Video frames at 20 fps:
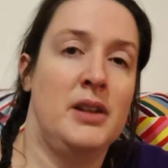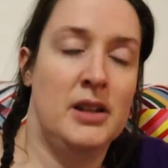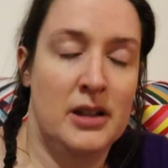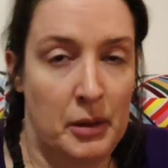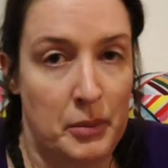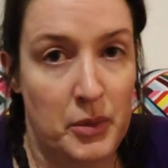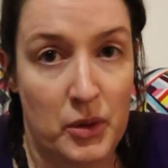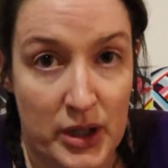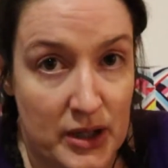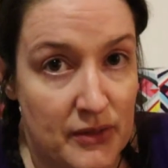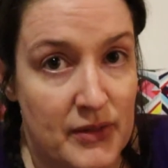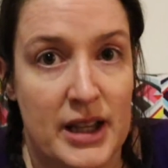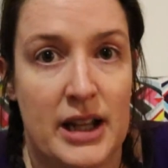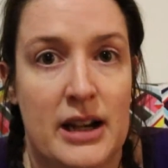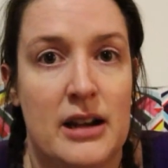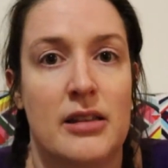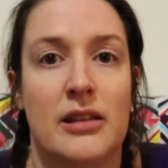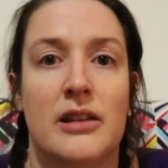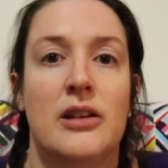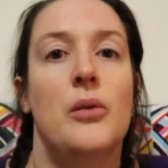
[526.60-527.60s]
I'm not giving
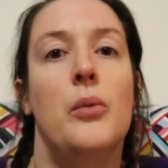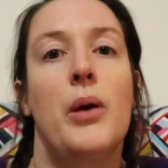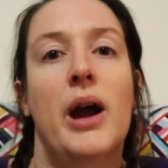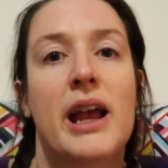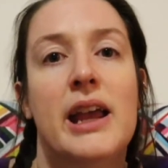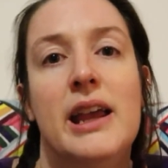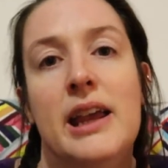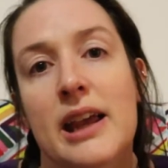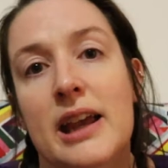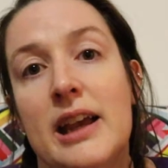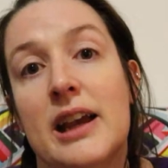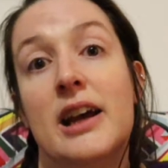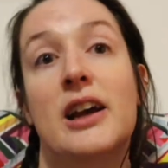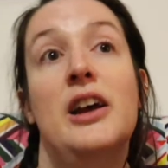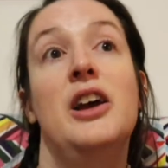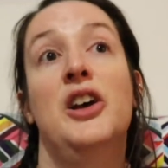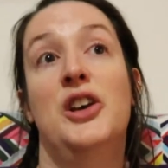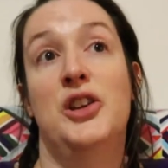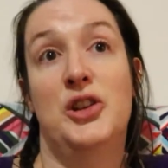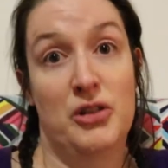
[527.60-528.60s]
anything away
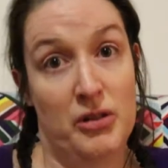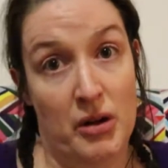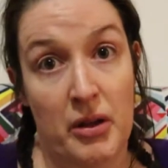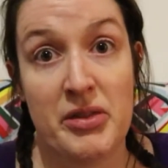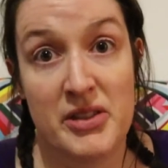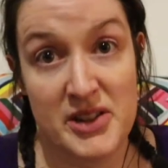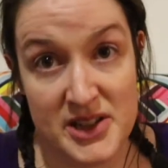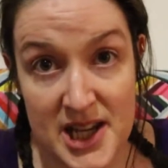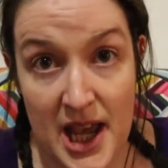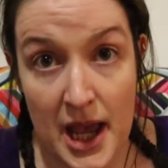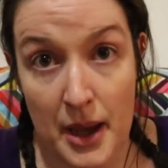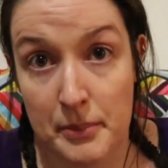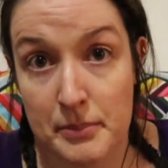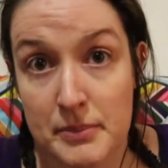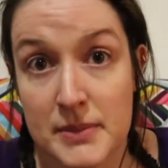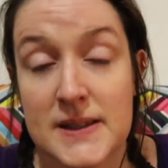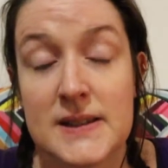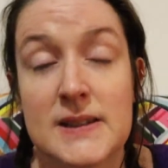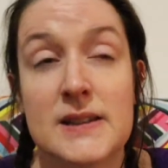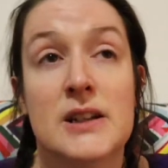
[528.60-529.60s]
here, you're on the
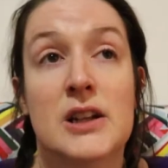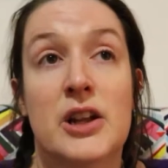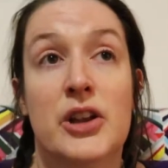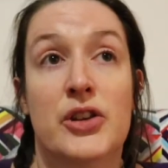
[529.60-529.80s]
Thames,